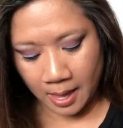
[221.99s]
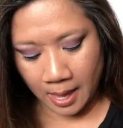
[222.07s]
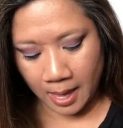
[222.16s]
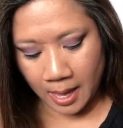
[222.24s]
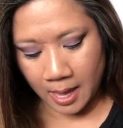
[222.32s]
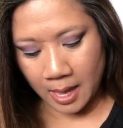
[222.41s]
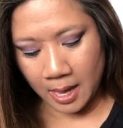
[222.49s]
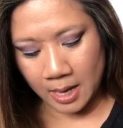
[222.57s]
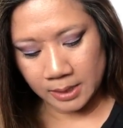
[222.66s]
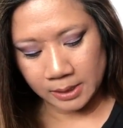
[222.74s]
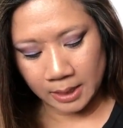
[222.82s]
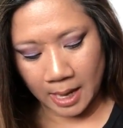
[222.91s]

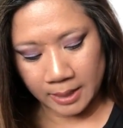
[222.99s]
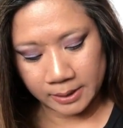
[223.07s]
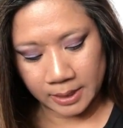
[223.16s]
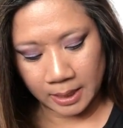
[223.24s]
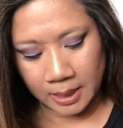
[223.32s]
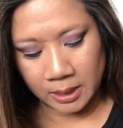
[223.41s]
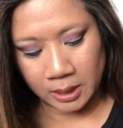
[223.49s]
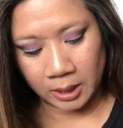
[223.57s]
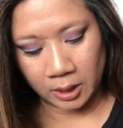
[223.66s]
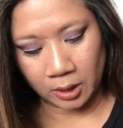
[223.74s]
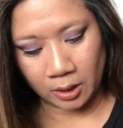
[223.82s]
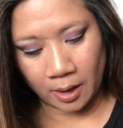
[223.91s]
and the last thing in
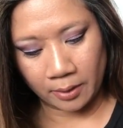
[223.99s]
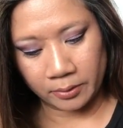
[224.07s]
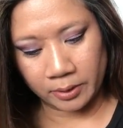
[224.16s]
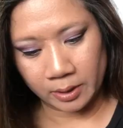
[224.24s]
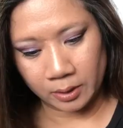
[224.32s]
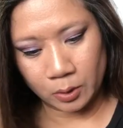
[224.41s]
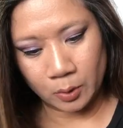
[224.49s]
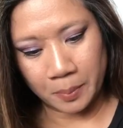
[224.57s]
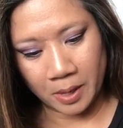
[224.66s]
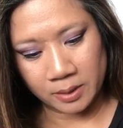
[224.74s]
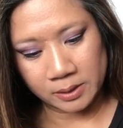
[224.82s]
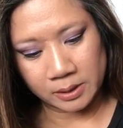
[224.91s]
here, other than
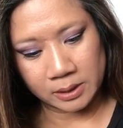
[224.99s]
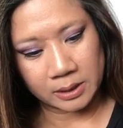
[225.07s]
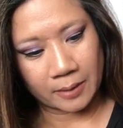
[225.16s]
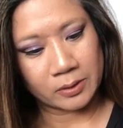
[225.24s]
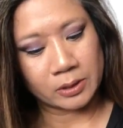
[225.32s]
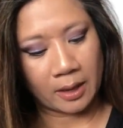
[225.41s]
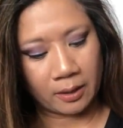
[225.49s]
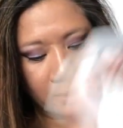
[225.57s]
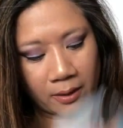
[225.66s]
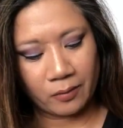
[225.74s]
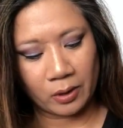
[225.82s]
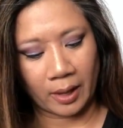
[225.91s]
coupons and stuff, they
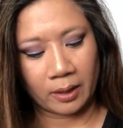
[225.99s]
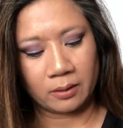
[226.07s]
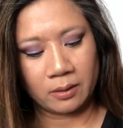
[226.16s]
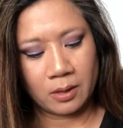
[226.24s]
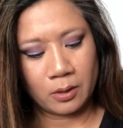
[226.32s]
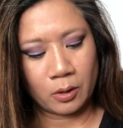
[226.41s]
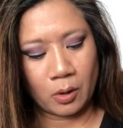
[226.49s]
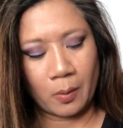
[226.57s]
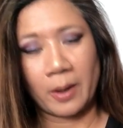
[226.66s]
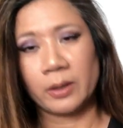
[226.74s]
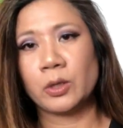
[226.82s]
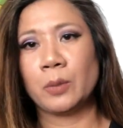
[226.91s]
could be like
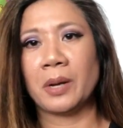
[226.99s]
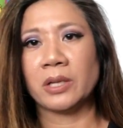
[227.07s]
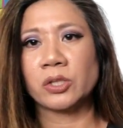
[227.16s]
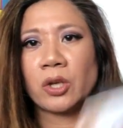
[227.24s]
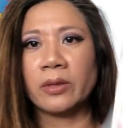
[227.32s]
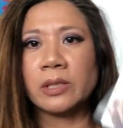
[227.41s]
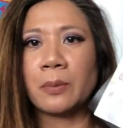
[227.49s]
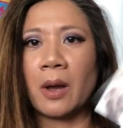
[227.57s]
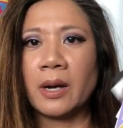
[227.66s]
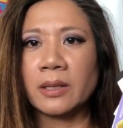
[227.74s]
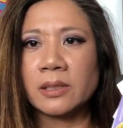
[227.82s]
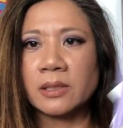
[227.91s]
coupons to all these
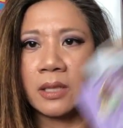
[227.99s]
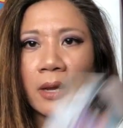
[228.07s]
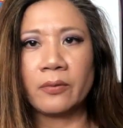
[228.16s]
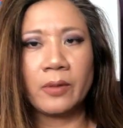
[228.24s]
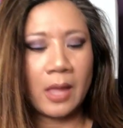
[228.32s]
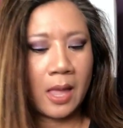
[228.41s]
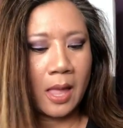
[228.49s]
products and stuff.